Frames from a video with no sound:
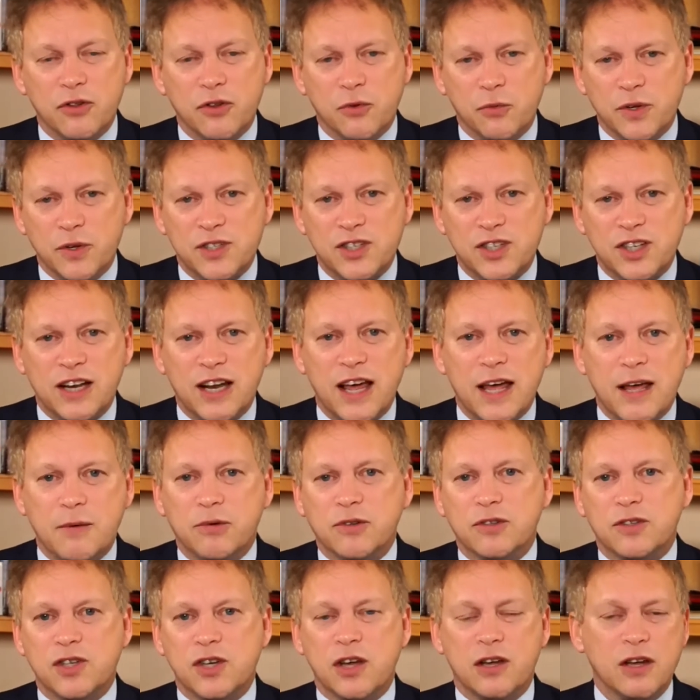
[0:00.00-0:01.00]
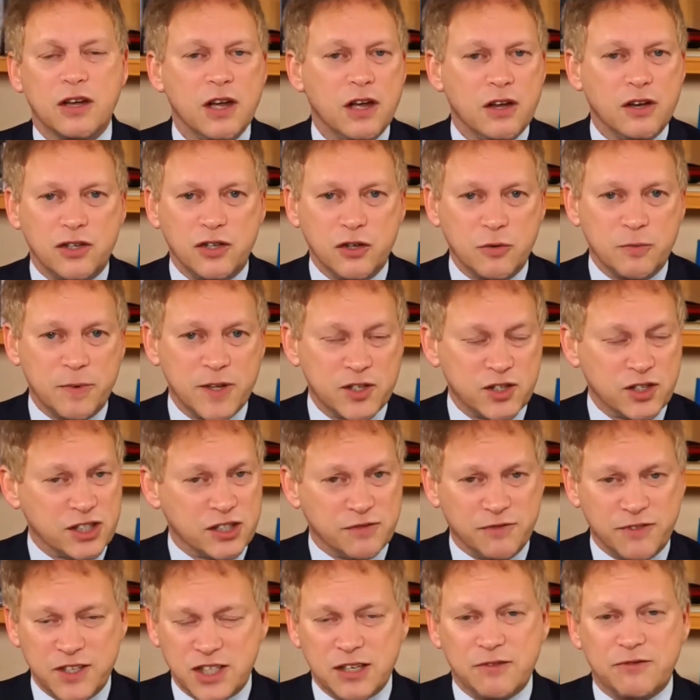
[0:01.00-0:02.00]
that we're still able to do business,
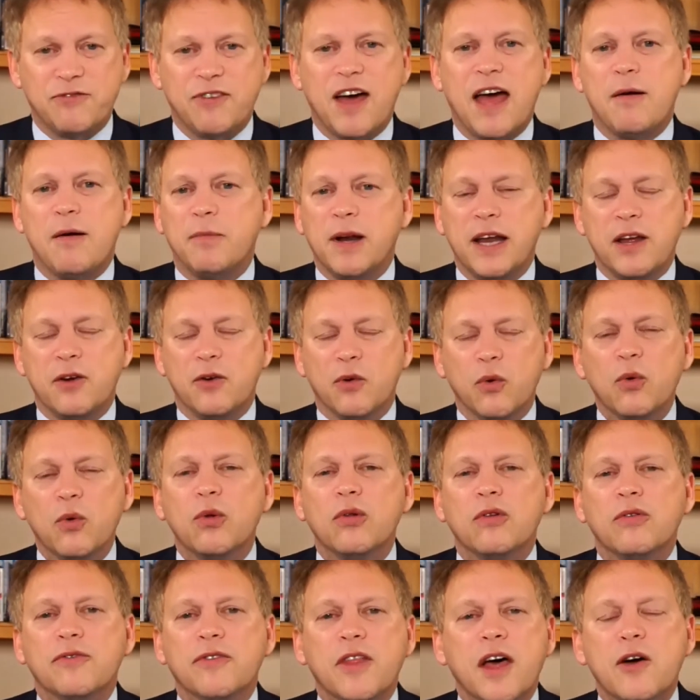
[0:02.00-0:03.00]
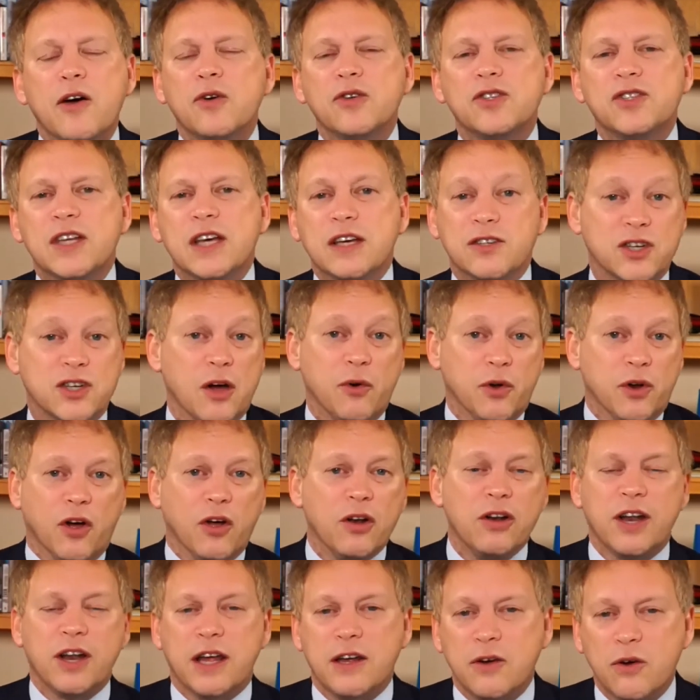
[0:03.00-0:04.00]
visit family and all of those things, go on
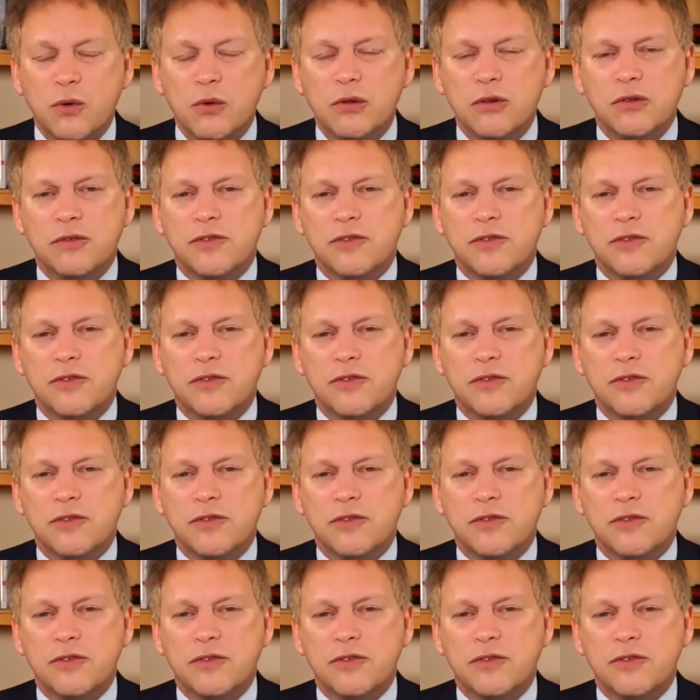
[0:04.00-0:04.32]
holiday, all of